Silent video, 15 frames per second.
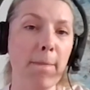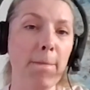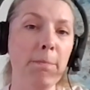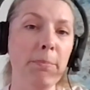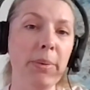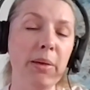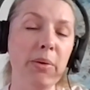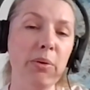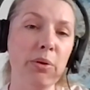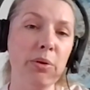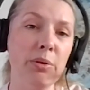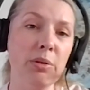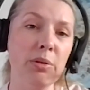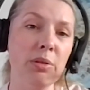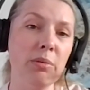
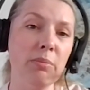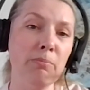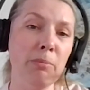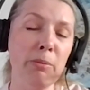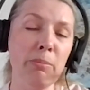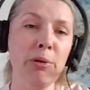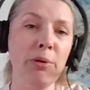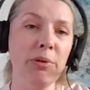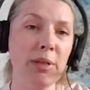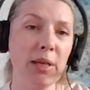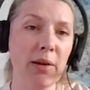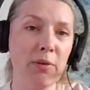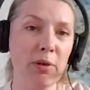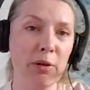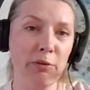because people don't
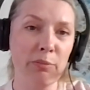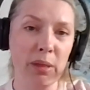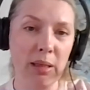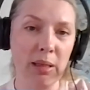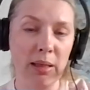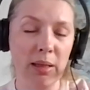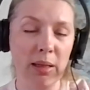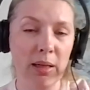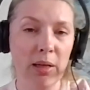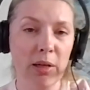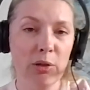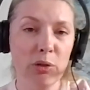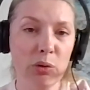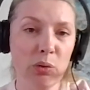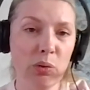have enough money
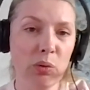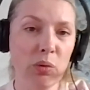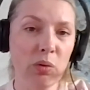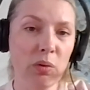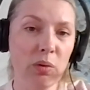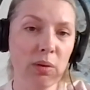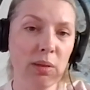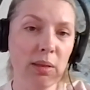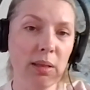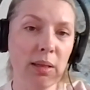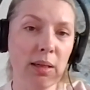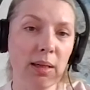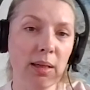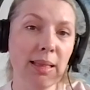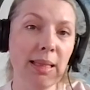to
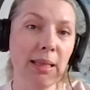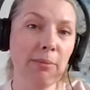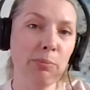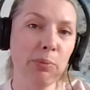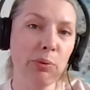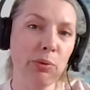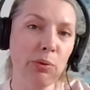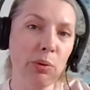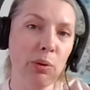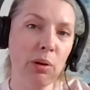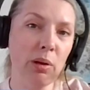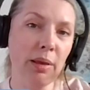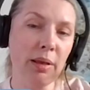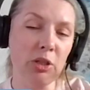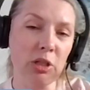keep
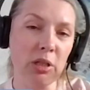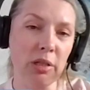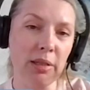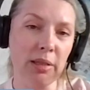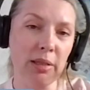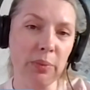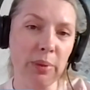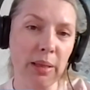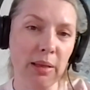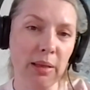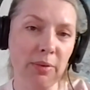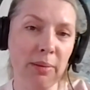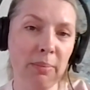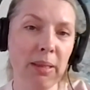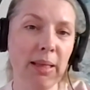all the children within
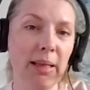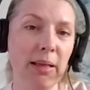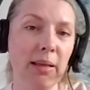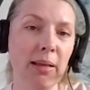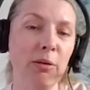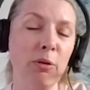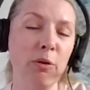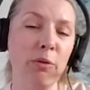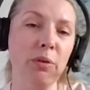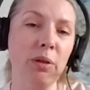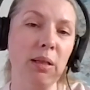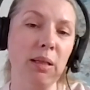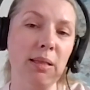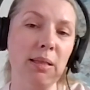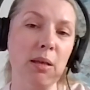the family, and then often
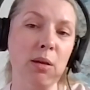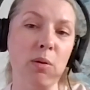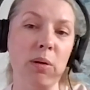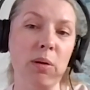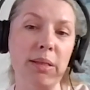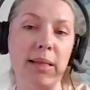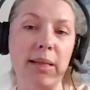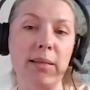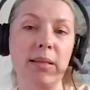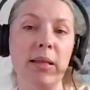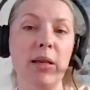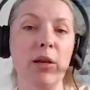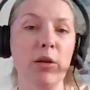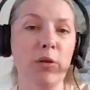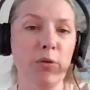it is the girls that
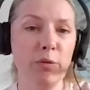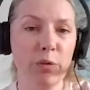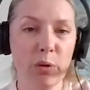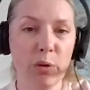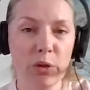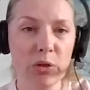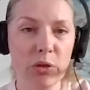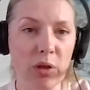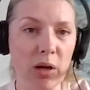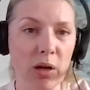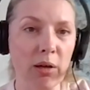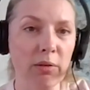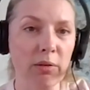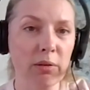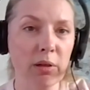first
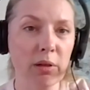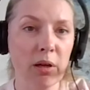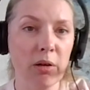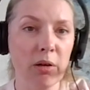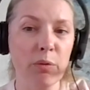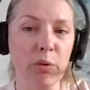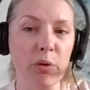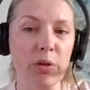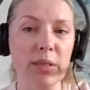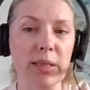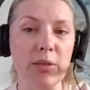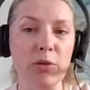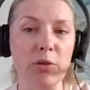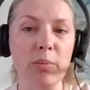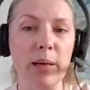are forced
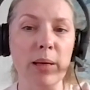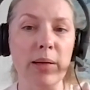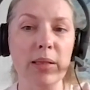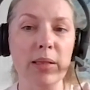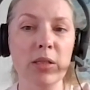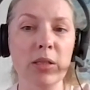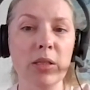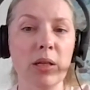into marriage.